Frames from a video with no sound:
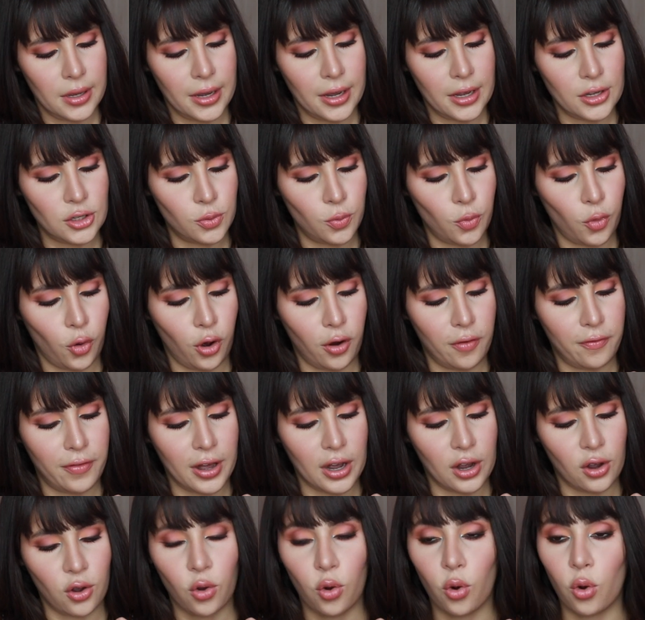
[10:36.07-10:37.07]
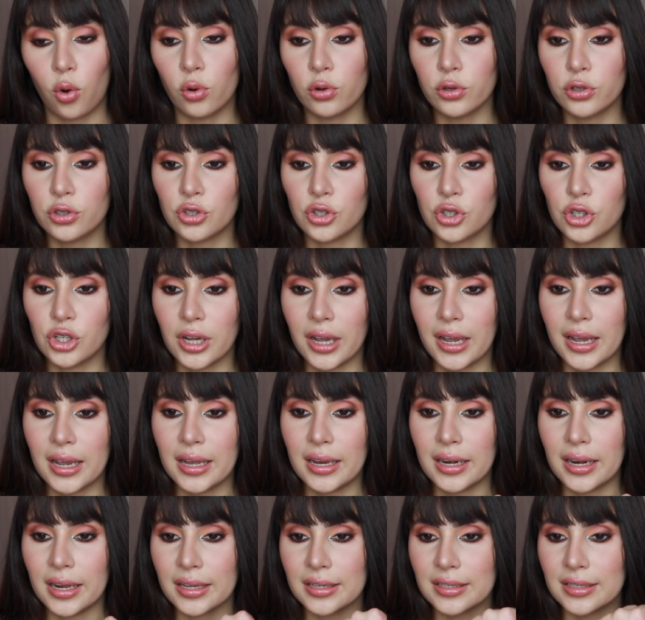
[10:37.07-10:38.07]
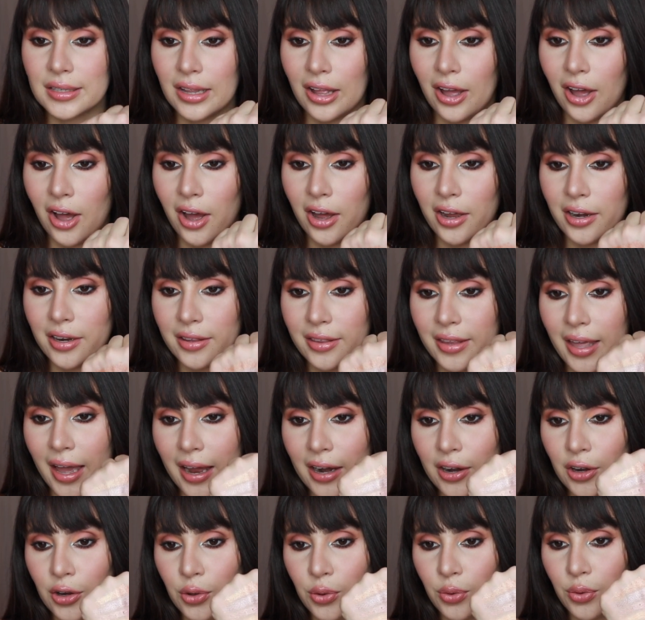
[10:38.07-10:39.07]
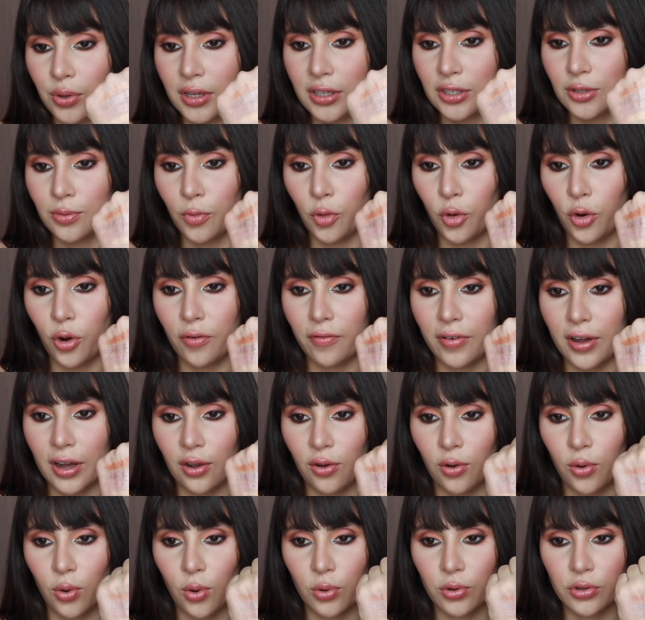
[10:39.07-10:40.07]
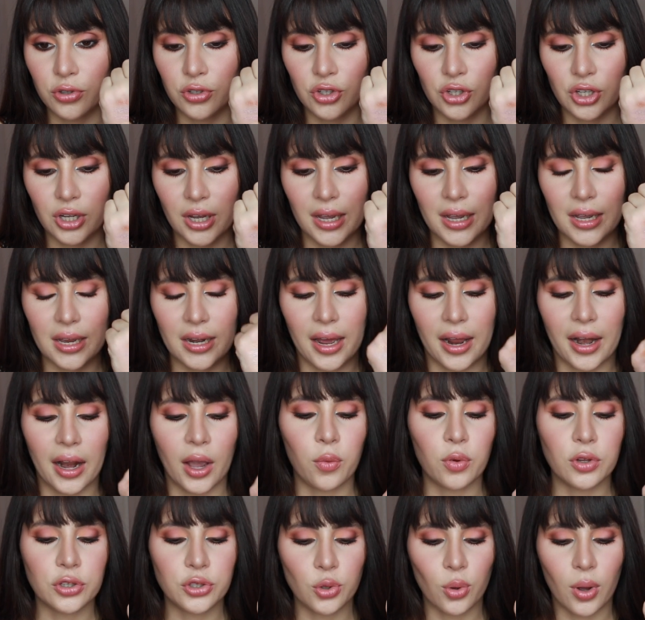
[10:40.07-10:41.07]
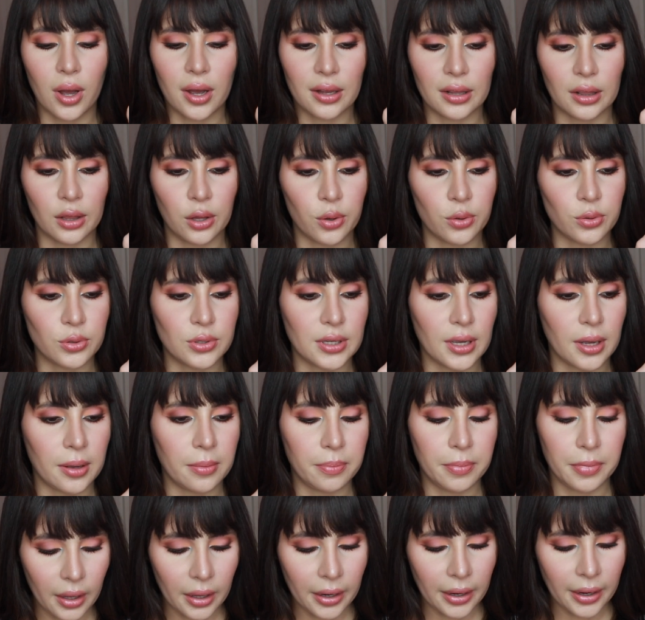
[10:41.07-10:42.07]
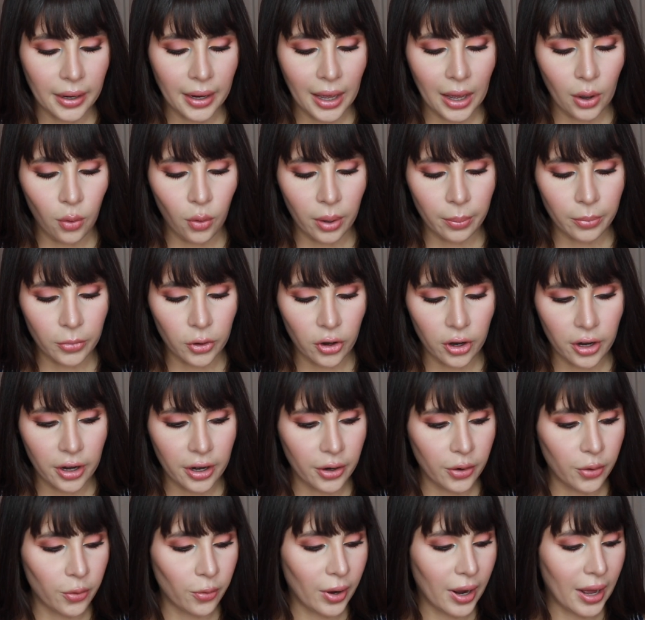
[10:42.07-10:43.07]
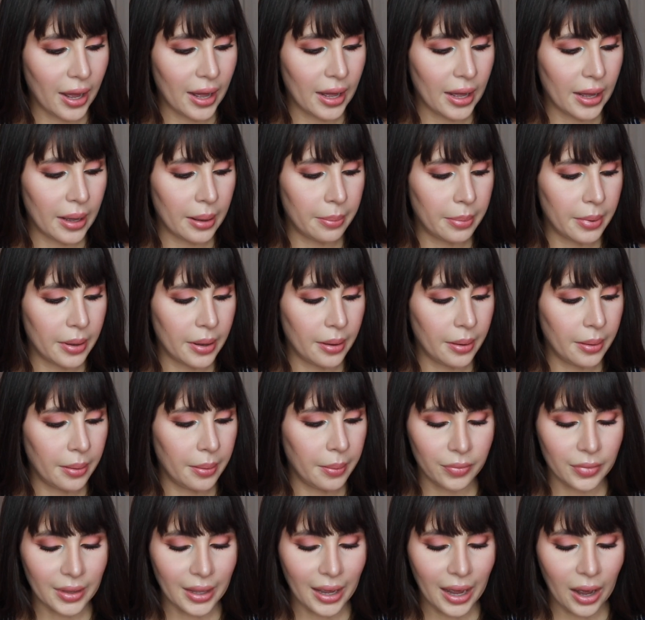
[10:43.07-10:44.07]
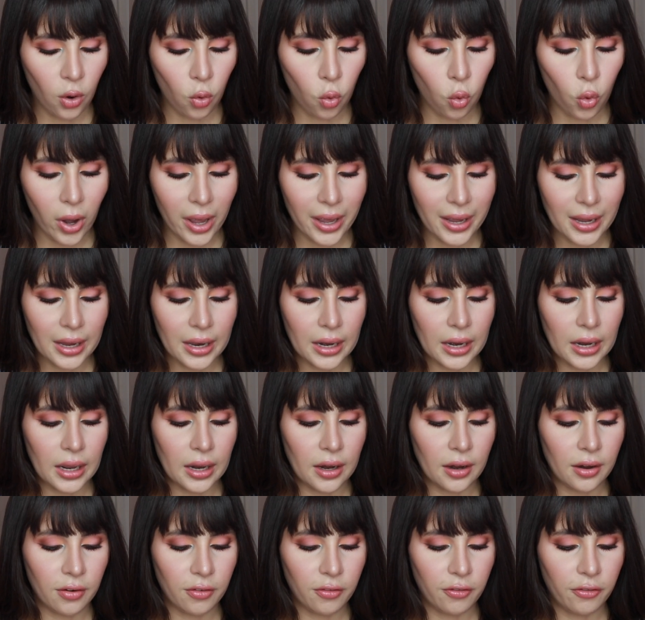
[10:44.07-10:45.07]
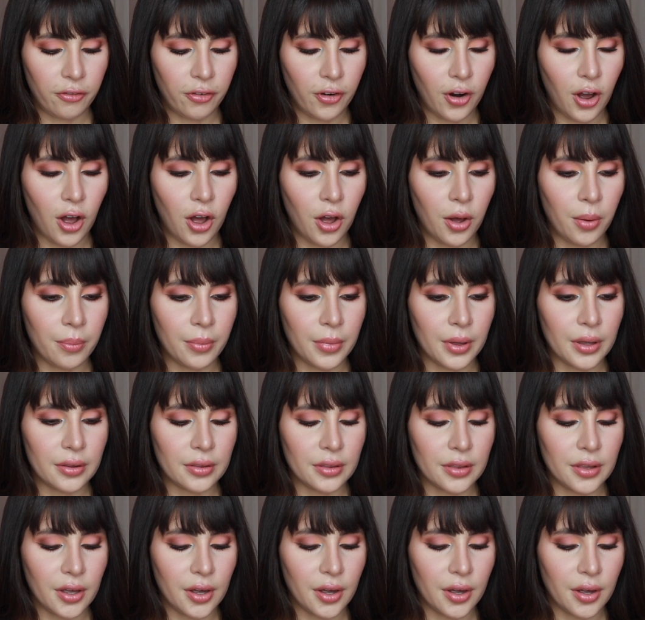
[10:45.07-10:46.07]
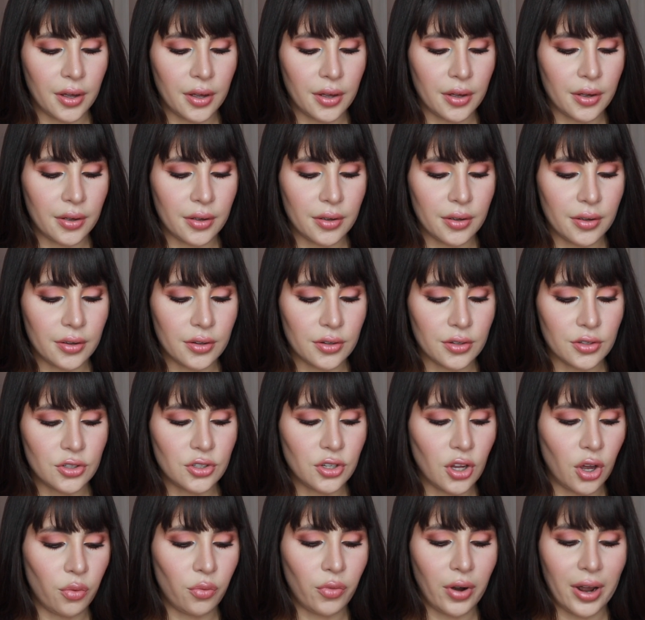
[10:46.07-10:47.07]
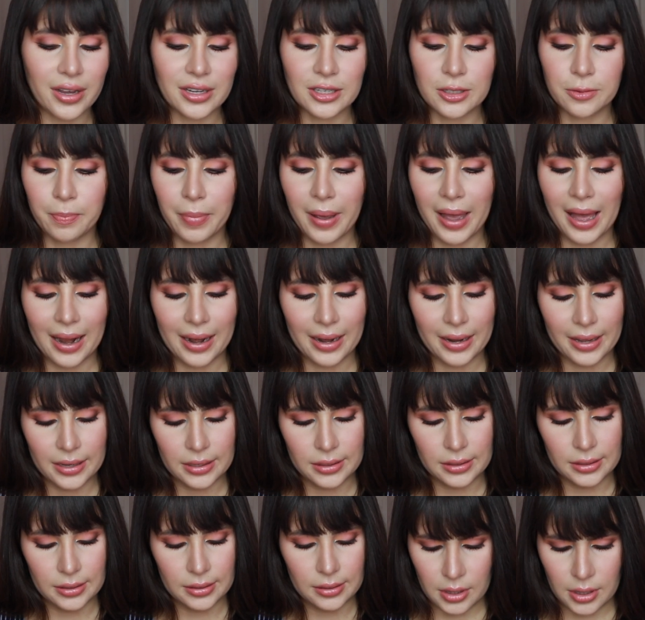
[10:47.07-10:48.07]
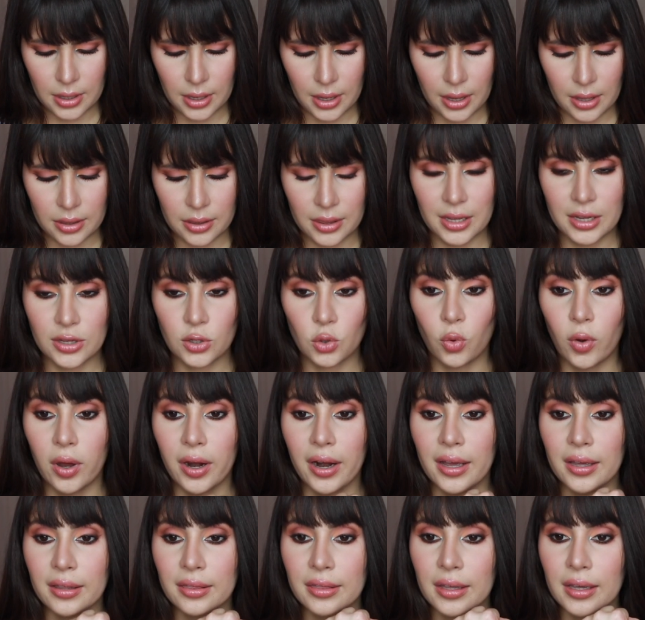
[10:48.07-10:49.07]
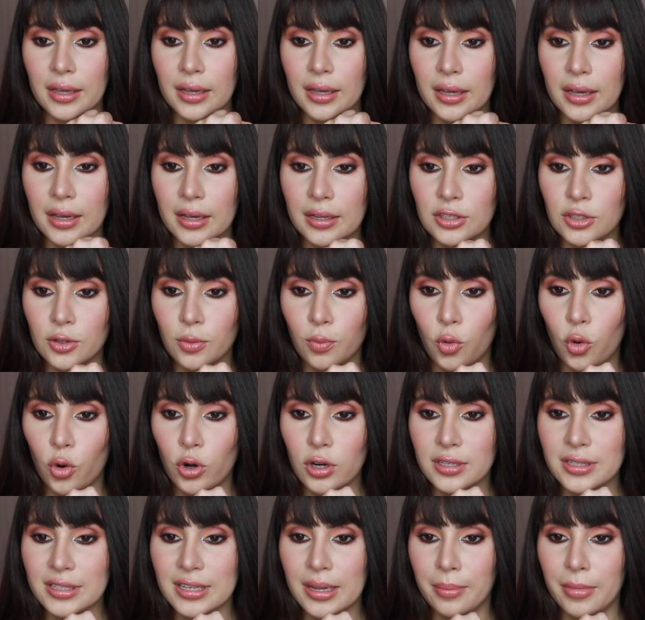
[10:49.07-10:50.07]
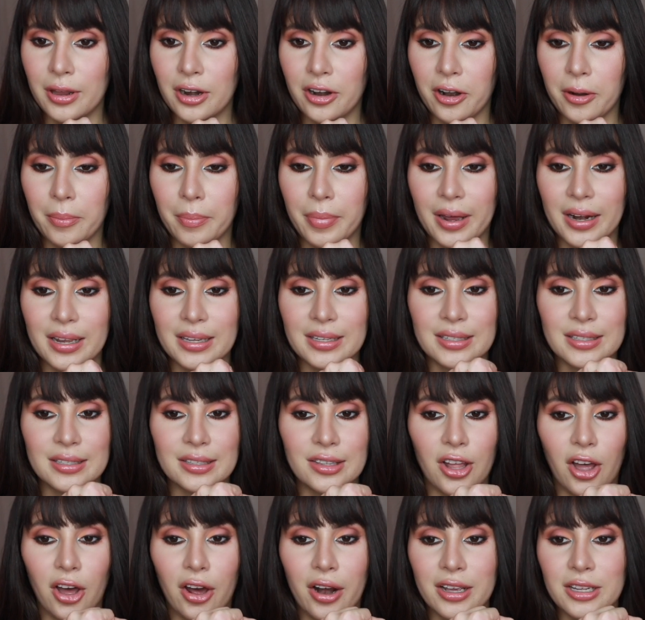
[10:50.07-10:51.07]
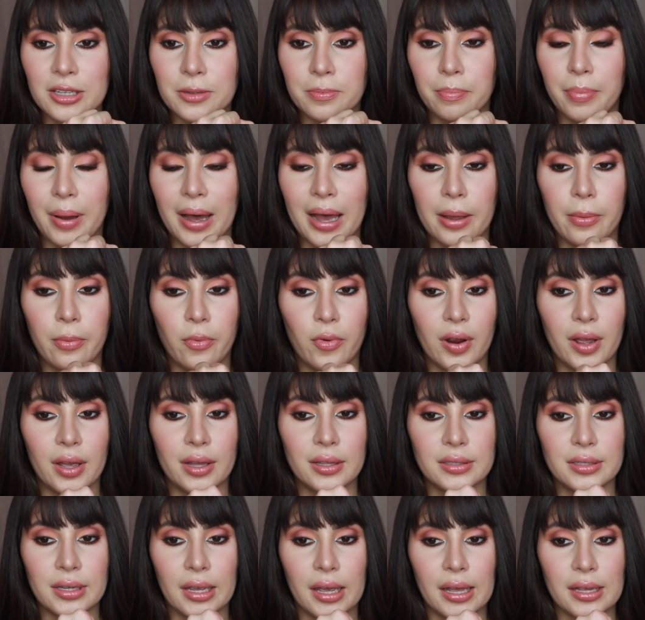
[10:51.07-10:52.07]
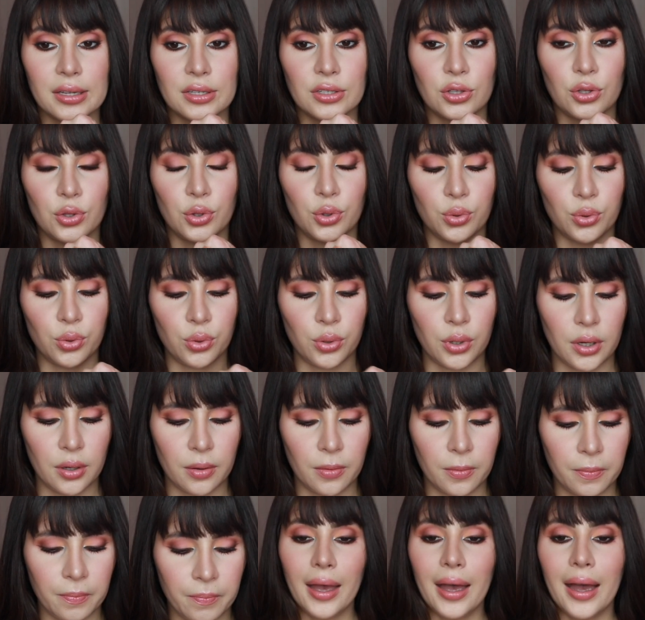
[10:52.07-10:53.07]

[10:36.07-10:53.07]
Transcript: It's more of a gold shade. It's not that nude. It's more of a gold shade, and I will do a close-up. Now I'm gonna grab Awakening from the Sunrise palette. And this one, I think it's more similar, but it's not as vibrant as Nude.